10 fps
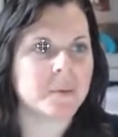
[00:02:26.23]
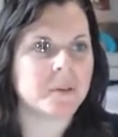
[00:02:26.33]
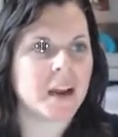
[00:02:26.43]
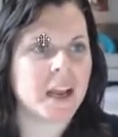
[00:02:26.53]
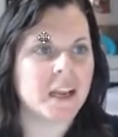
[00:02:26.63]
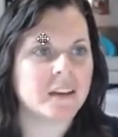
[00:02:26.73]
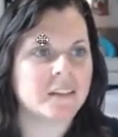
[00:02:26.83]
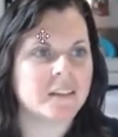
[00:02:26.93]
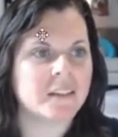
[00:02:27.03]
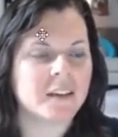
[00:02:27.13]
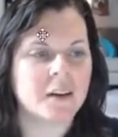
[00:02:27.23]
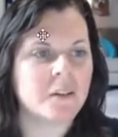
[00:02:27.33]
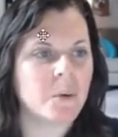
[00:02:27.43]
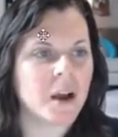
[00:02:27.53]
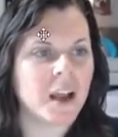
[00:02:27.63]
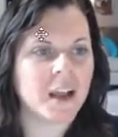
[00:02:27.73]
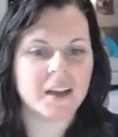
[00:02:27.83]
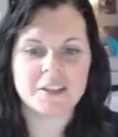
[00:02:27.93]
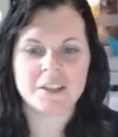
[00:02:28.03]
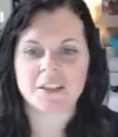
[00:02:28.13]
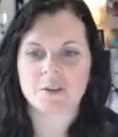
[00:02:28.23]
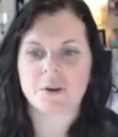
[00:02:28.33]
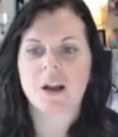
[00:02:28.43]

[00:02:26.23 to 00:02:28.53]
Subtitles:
right. I don't know why. I just do.